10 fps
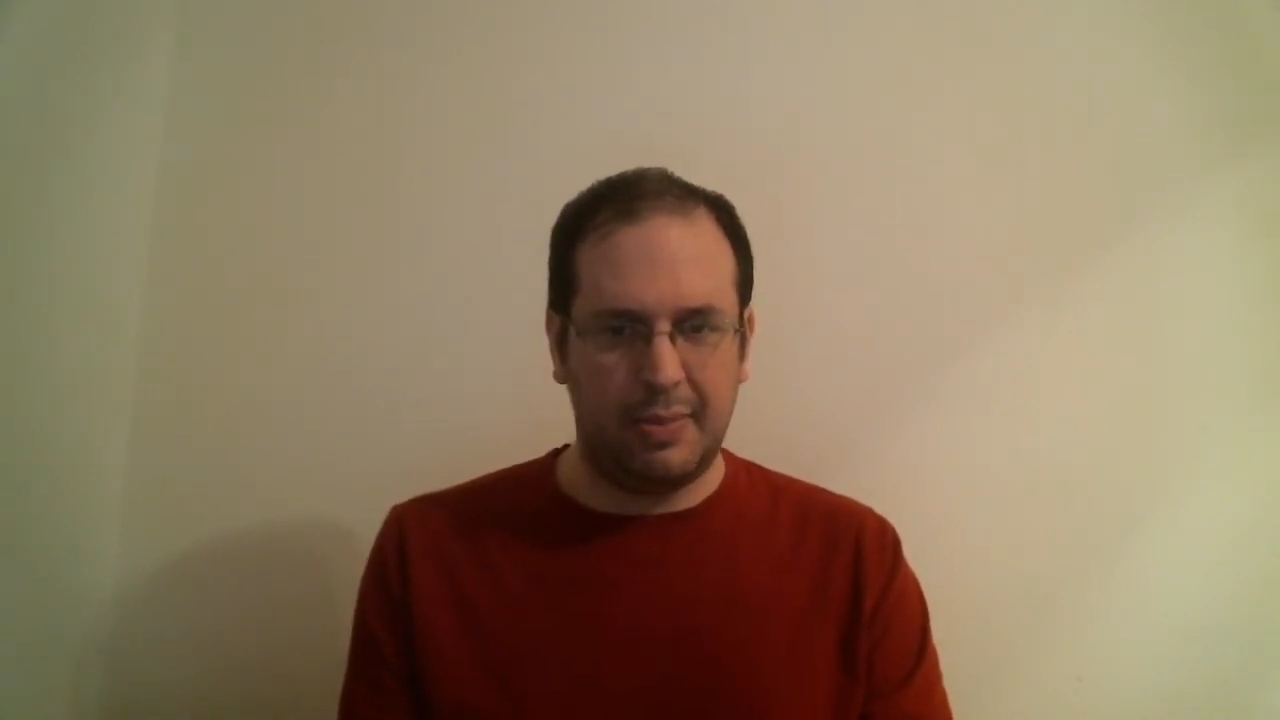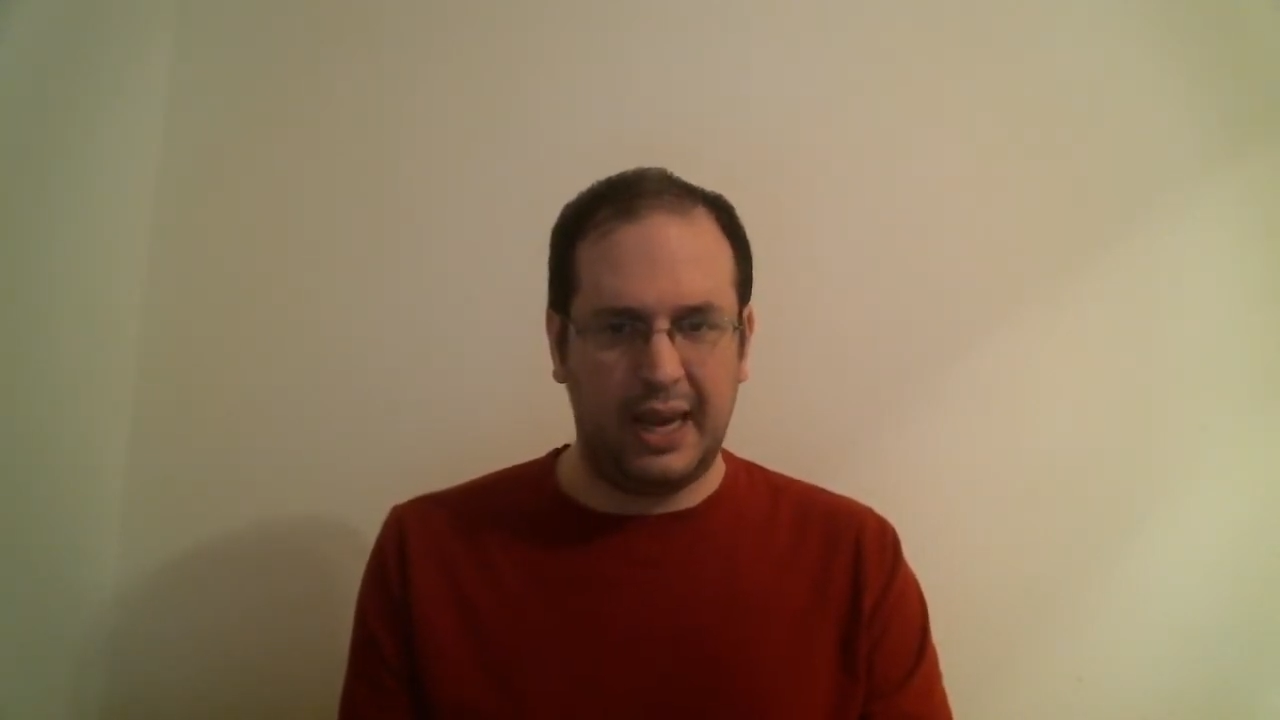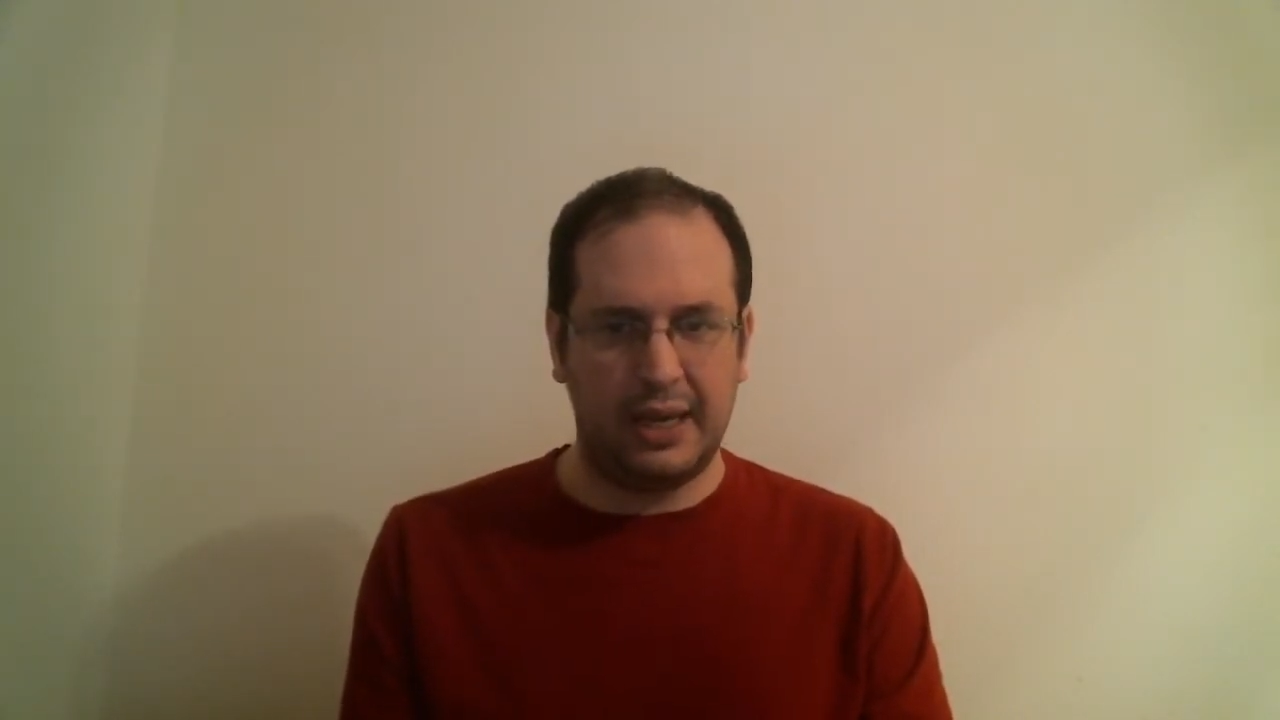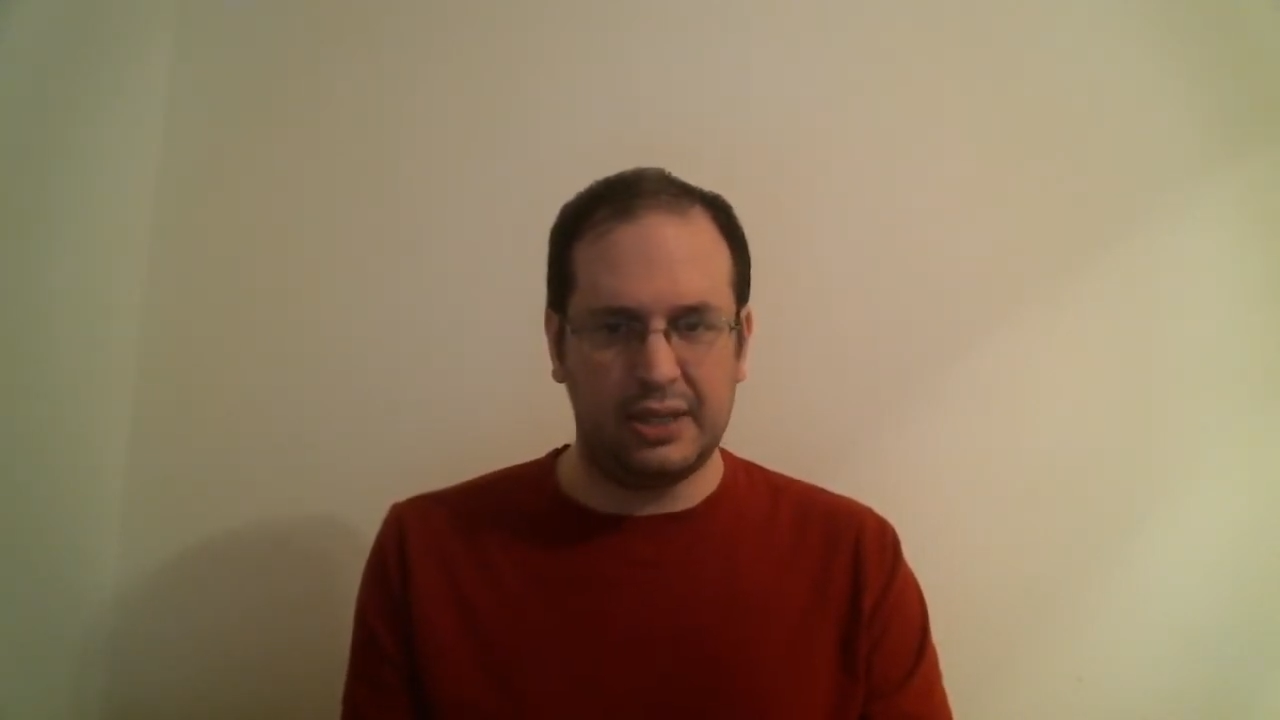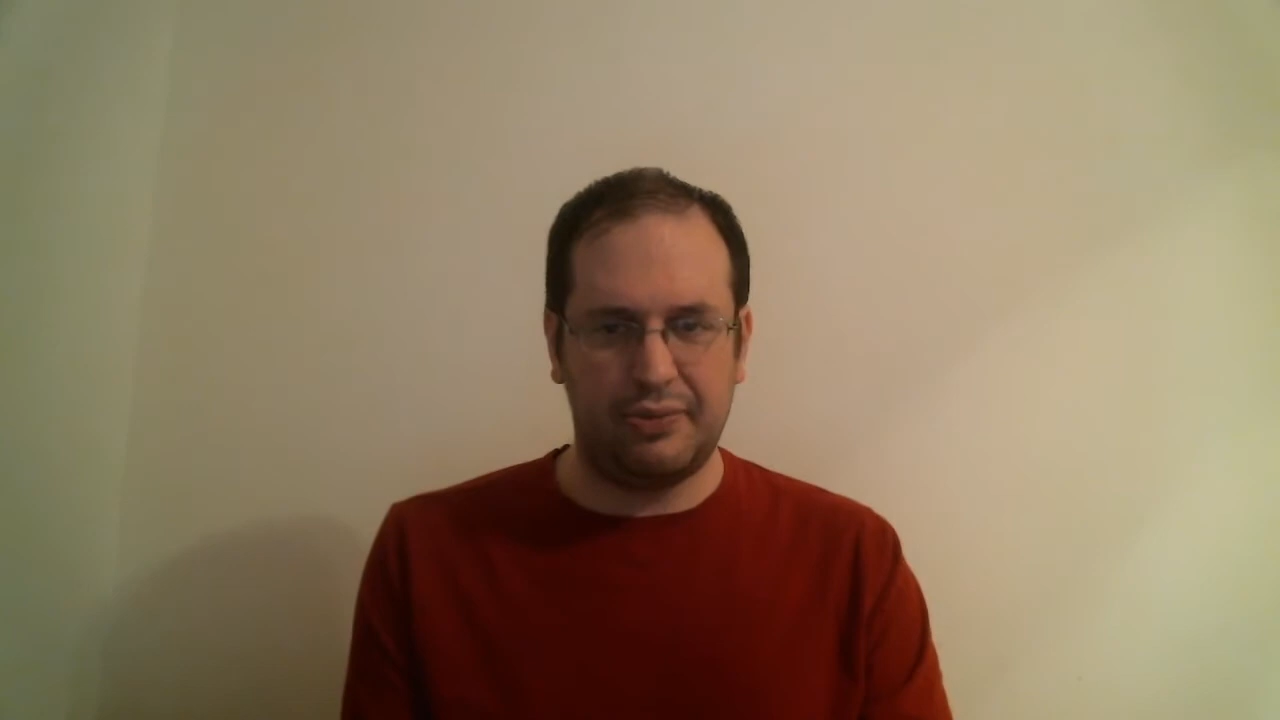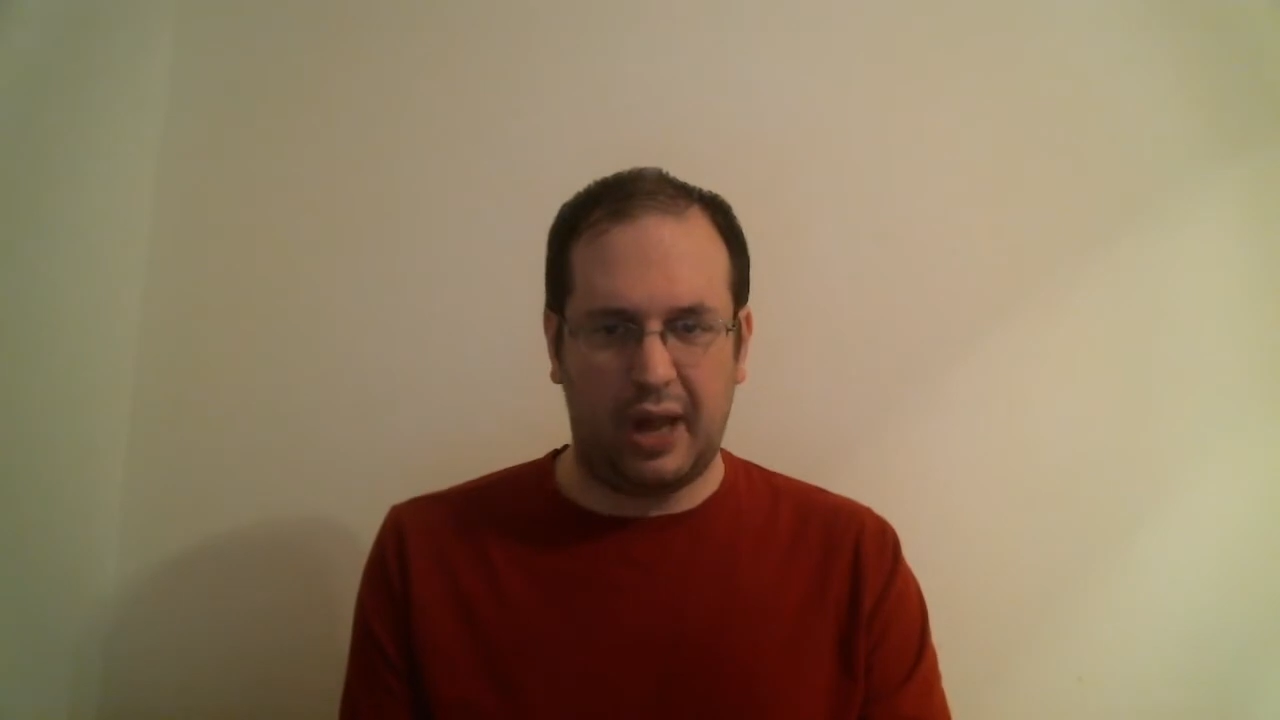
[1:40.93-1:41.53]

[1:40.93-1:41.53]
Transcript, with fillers: make his